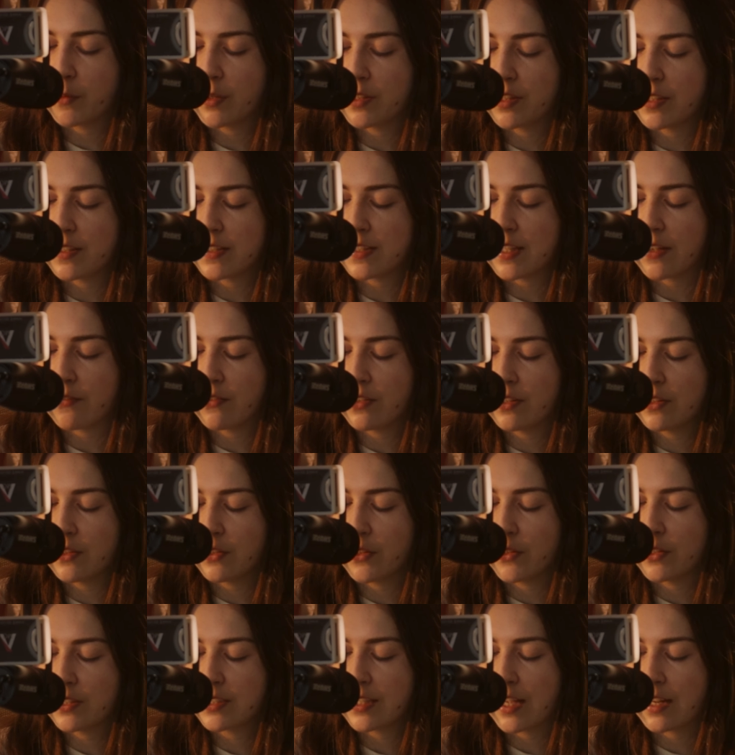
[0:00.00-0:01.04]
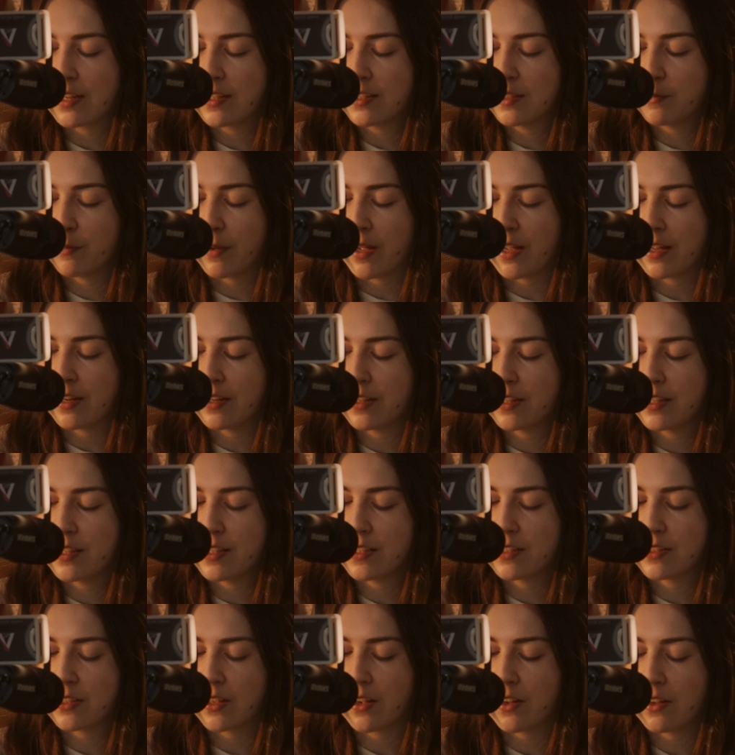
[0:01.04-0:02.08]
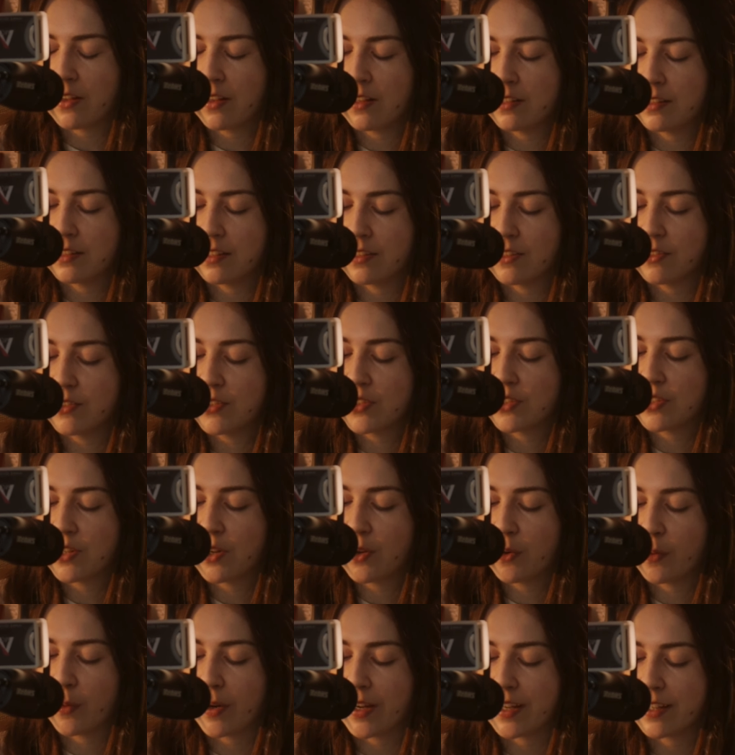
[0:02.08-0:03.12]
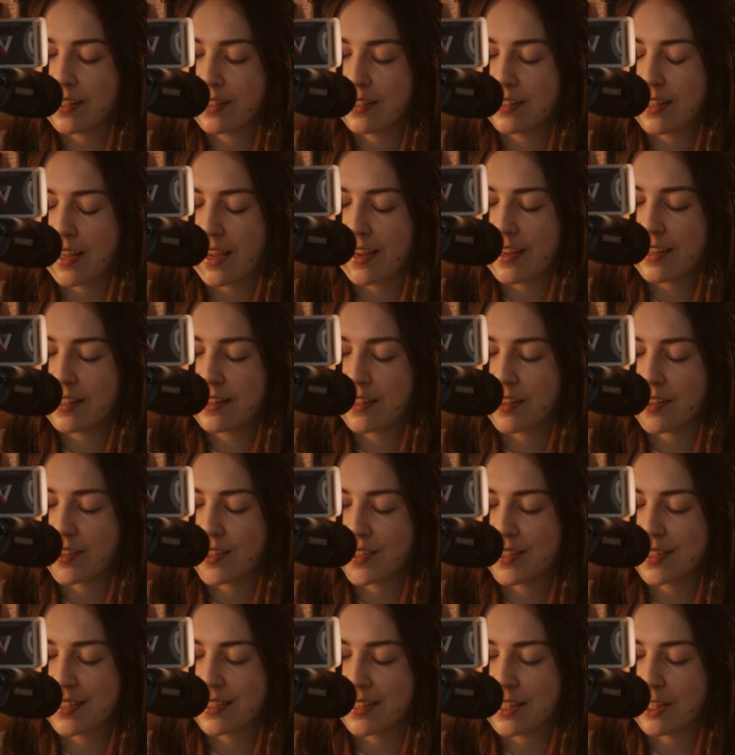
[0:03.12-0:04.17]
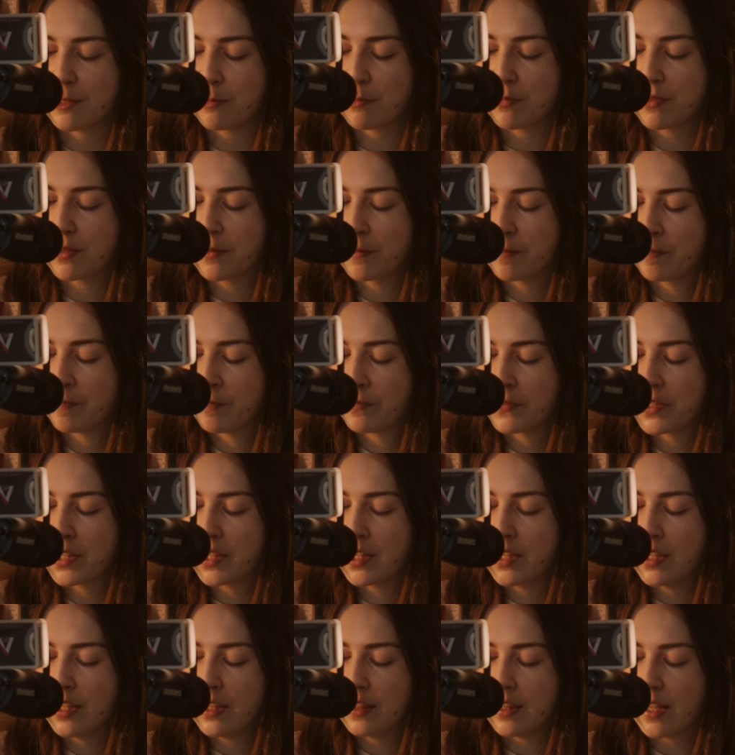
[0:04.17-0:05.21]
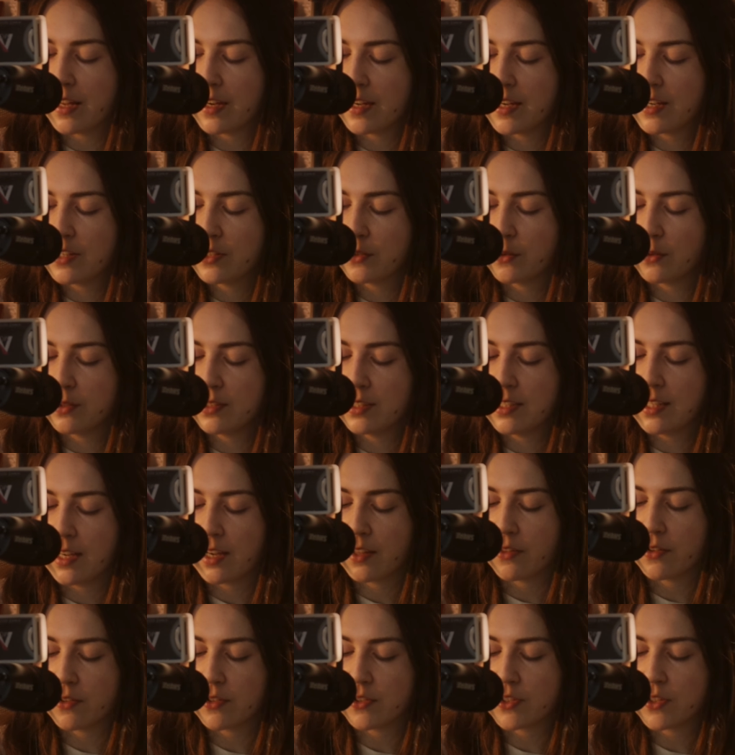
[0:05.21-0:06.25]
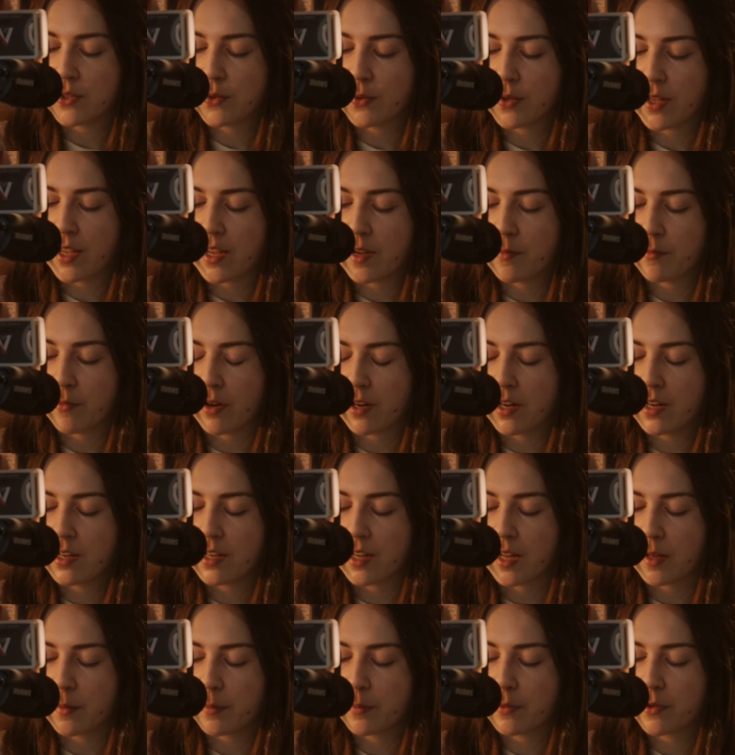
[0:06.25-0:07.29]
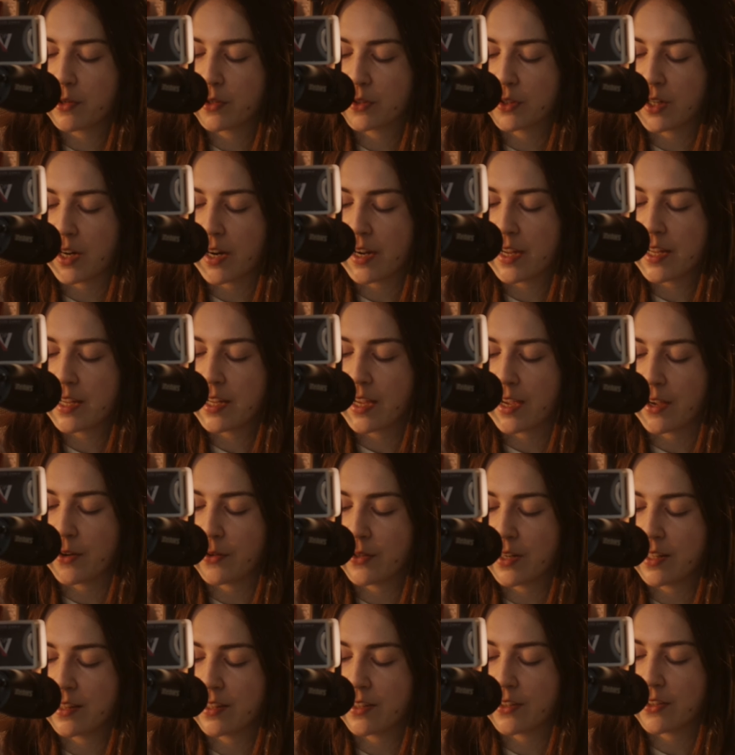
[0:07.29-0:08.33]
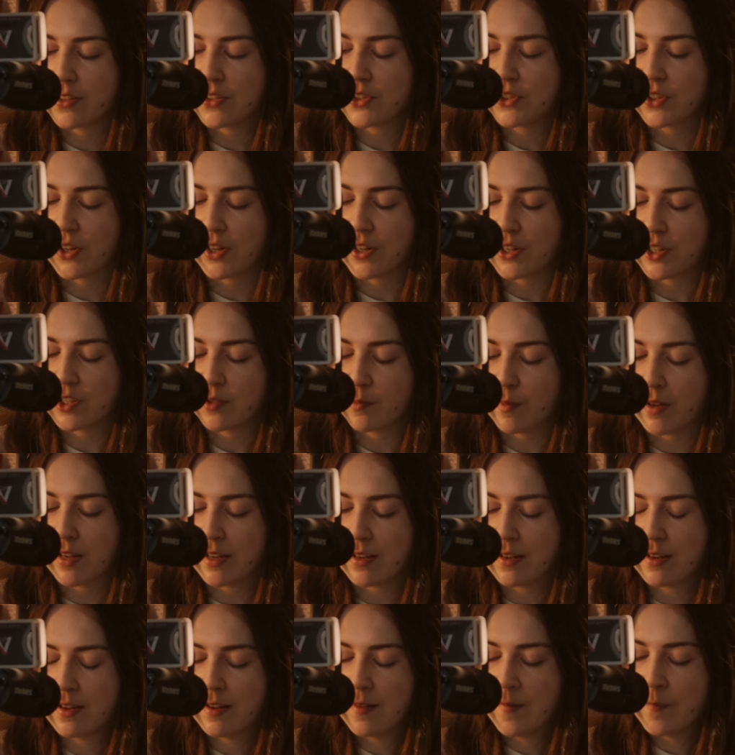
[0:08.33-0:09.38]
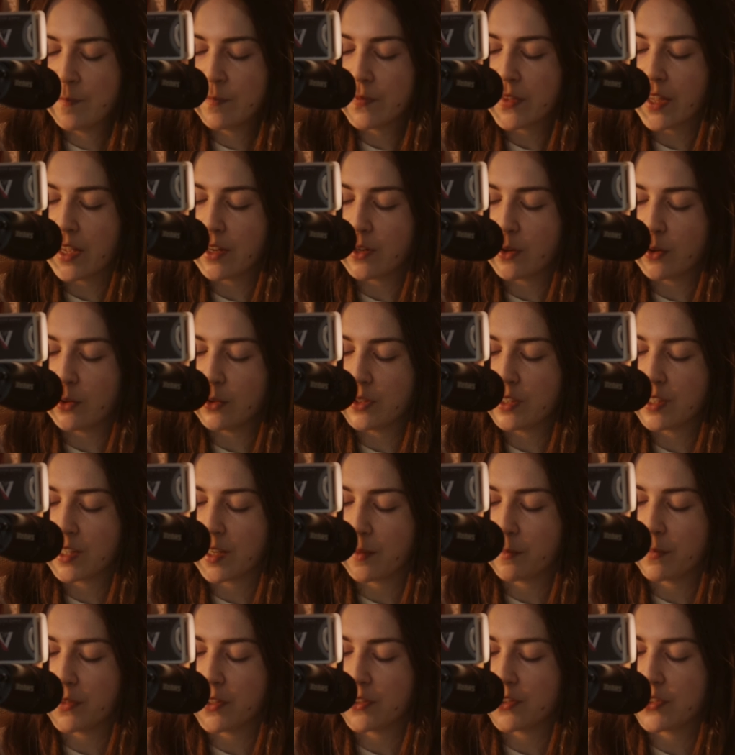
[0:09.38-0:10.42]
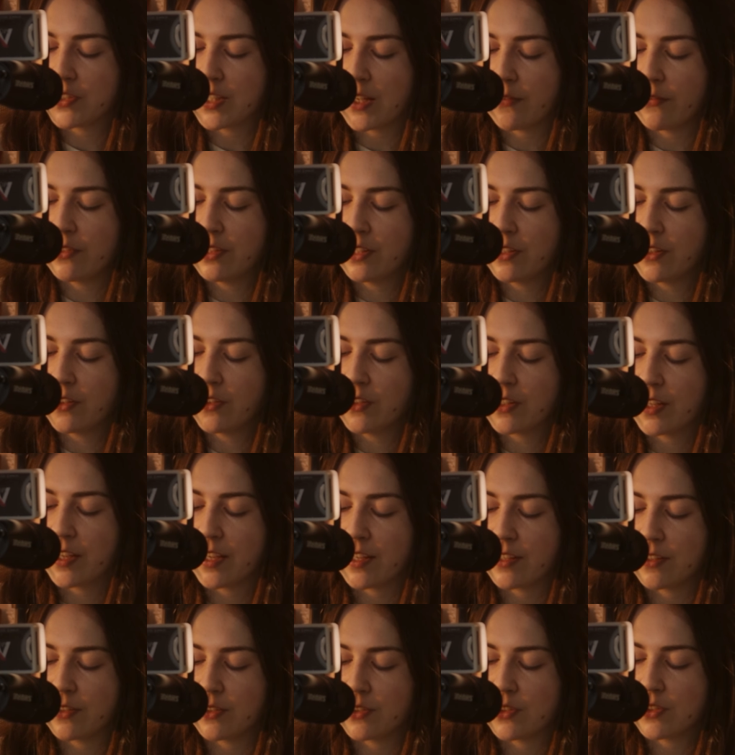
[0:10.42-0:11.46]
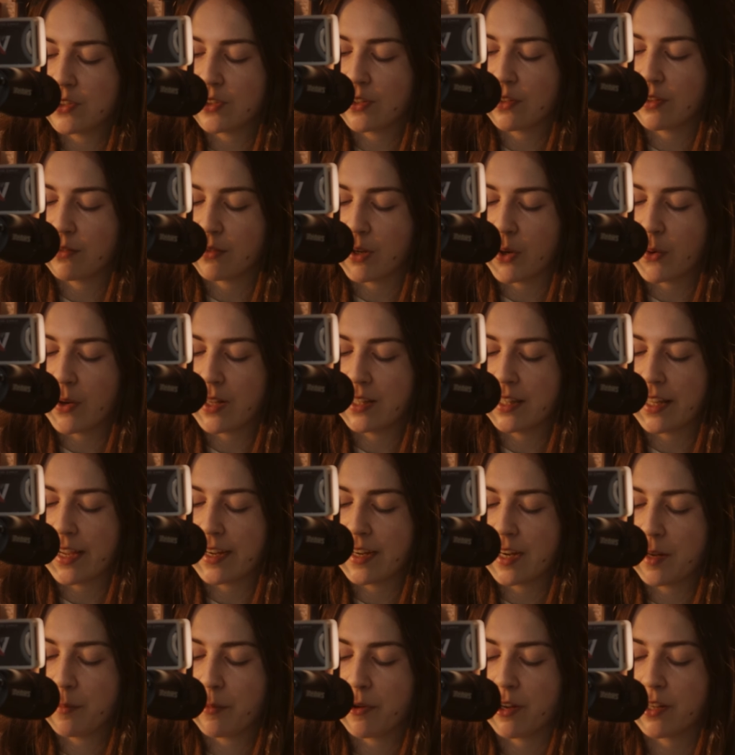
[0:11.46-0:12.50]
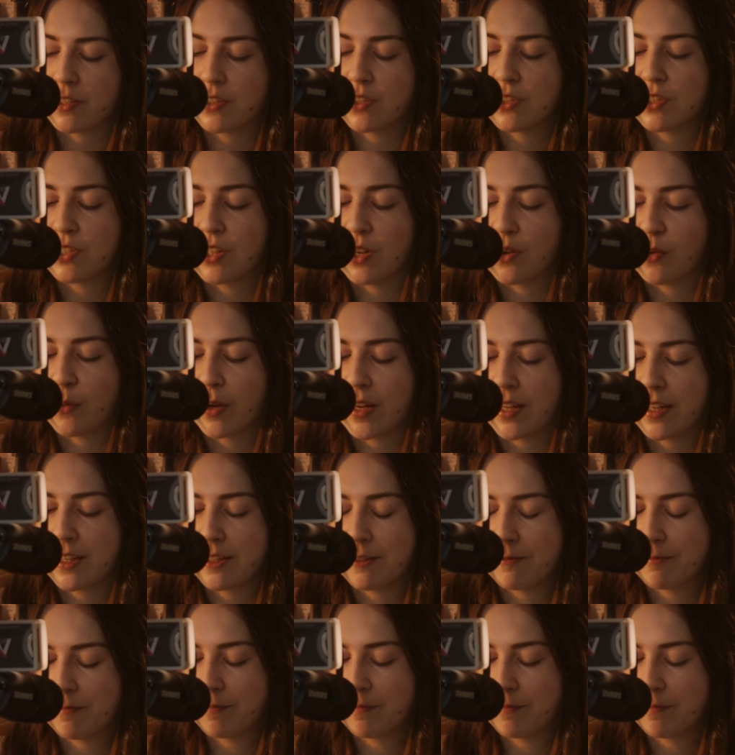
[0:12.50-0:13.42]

when the seventh looked at his bed, he saw little Snow White lying there asleep. Then he told the others, who came running up, crying out in their astonishment, and holding up their 7 little candles to throw a light upon Snow White.